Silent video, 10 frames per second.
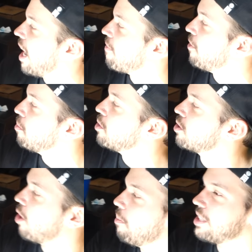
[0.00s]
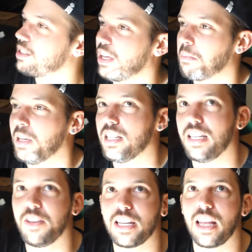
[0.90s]
I filmed so much of like me
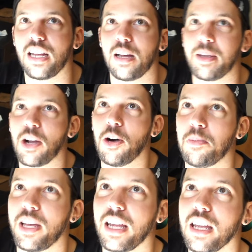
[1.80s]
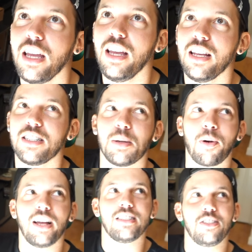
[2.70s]
leaving and like coming home, like
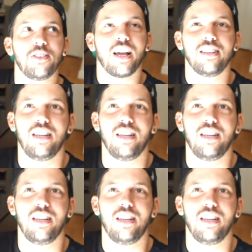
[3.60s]
surprising you guys,